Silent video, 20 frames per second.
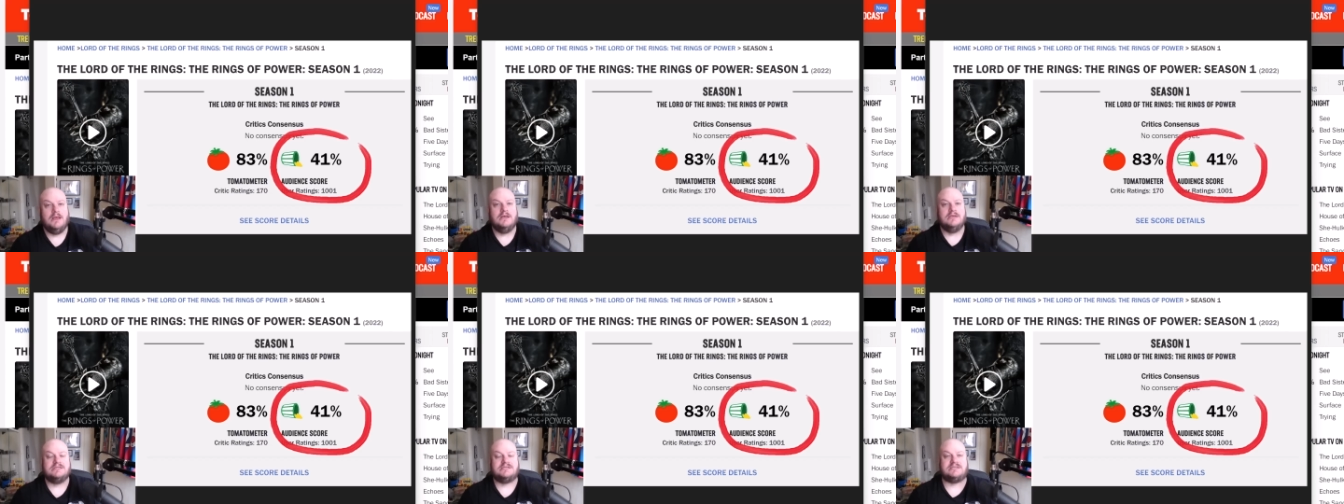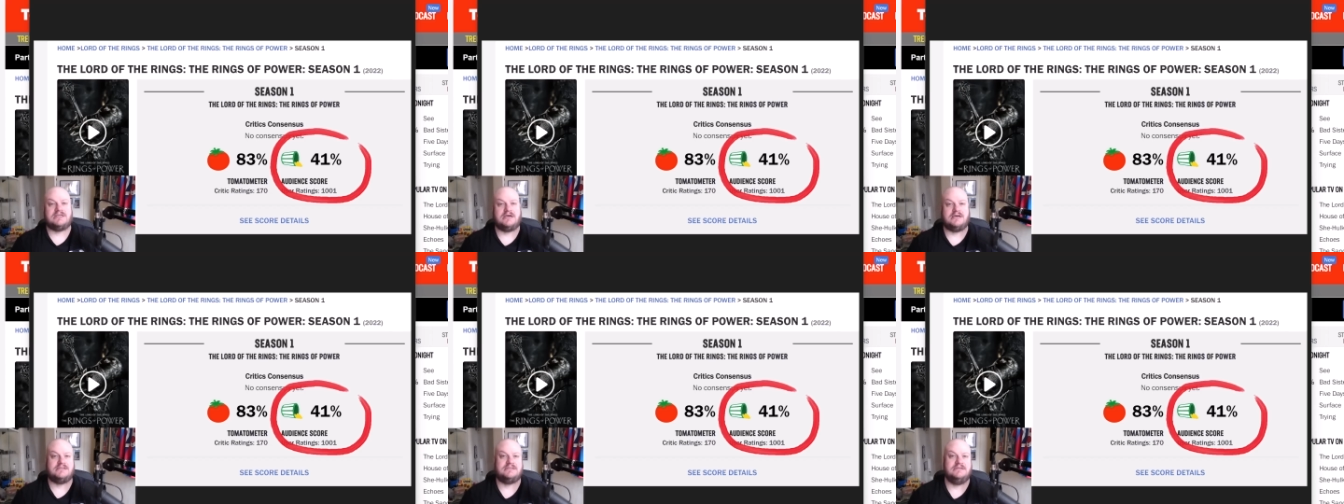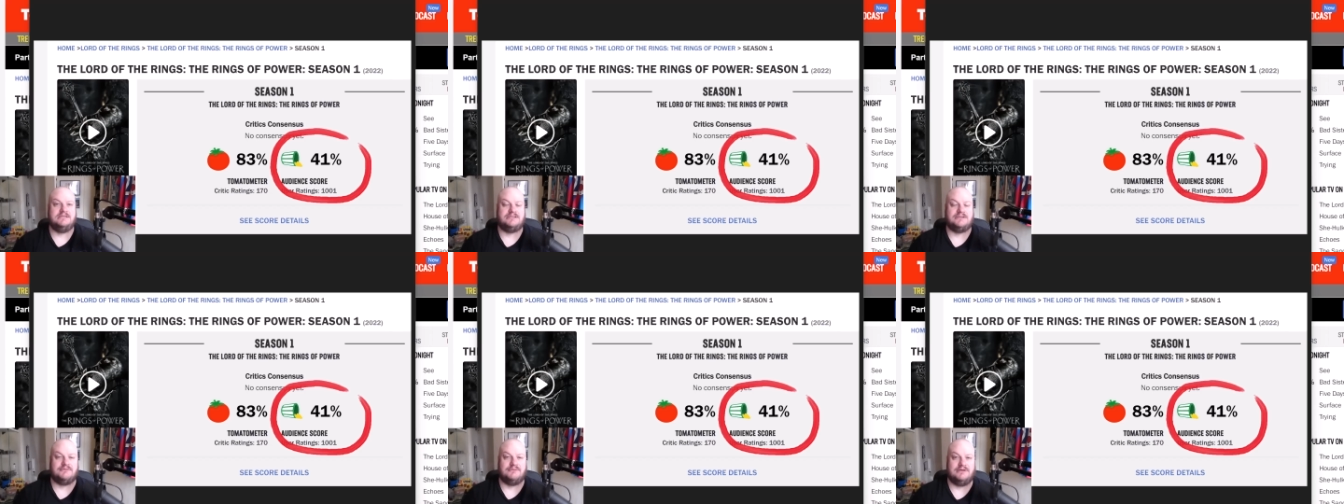
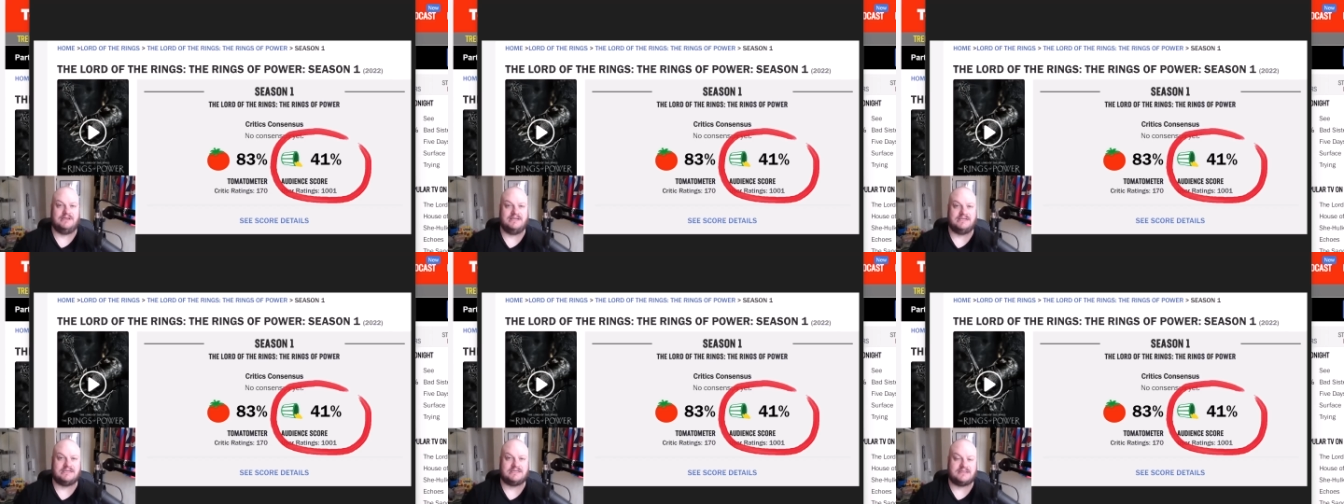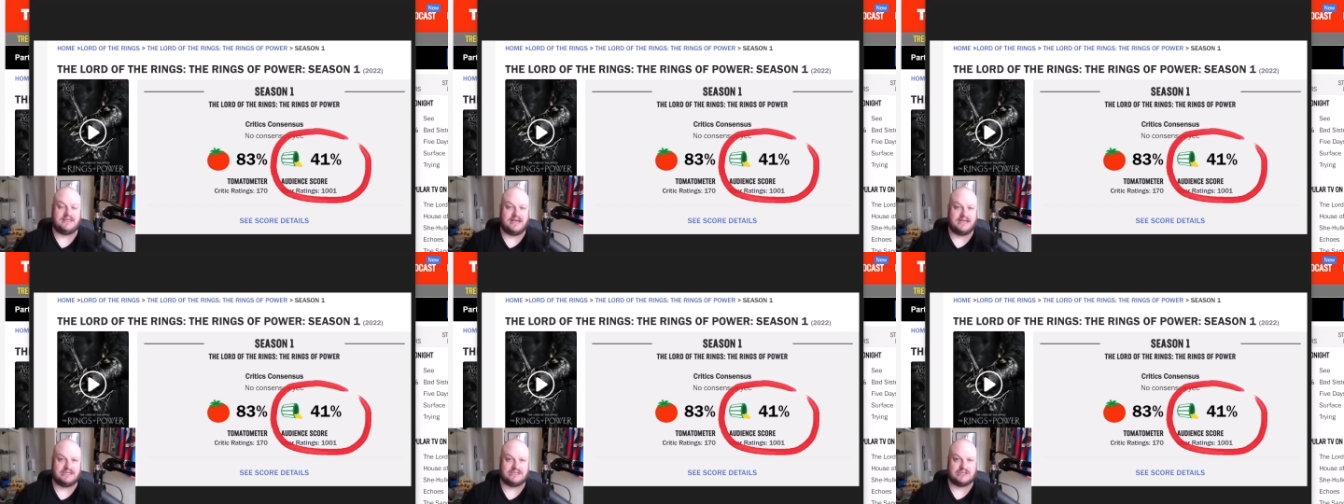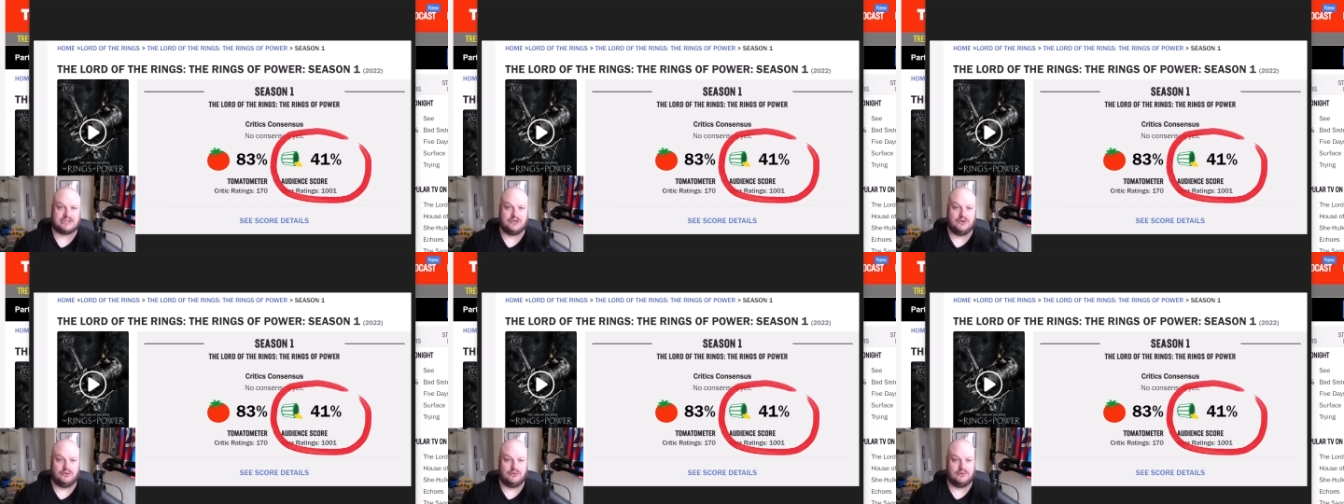started to release their
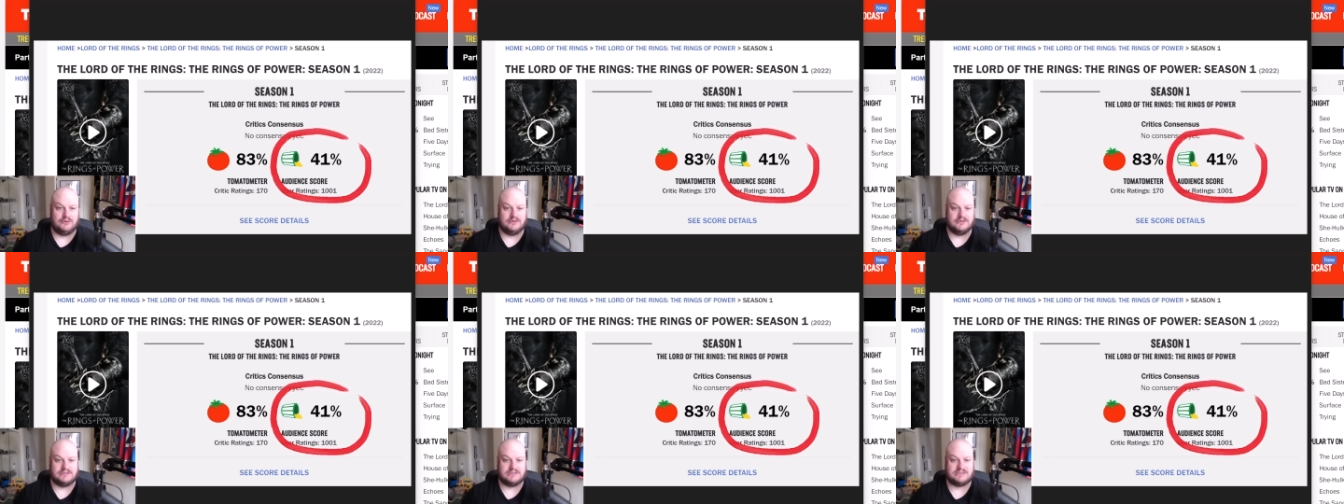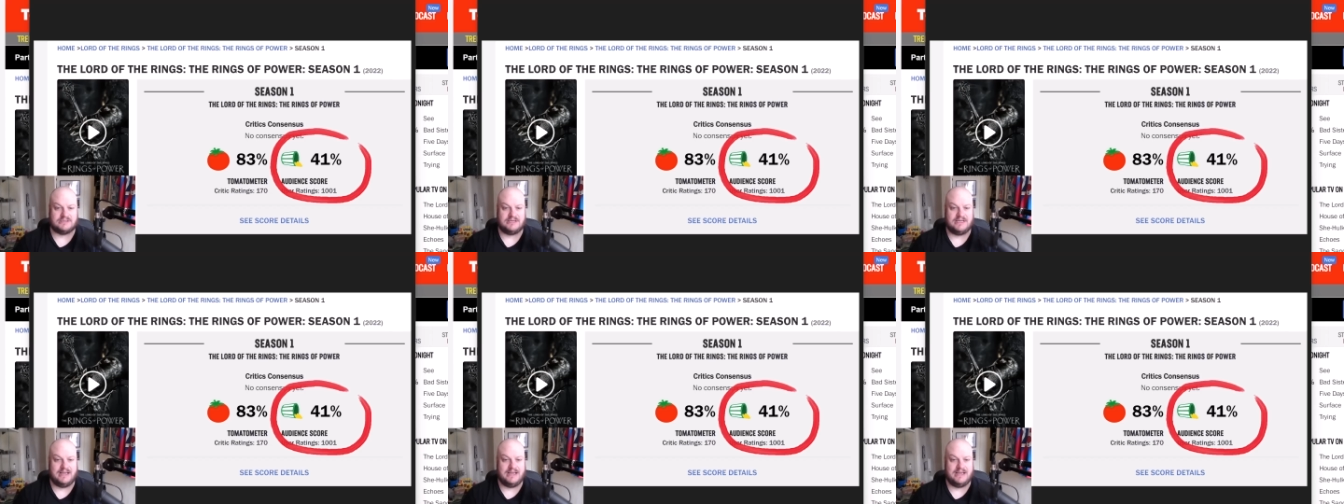scores,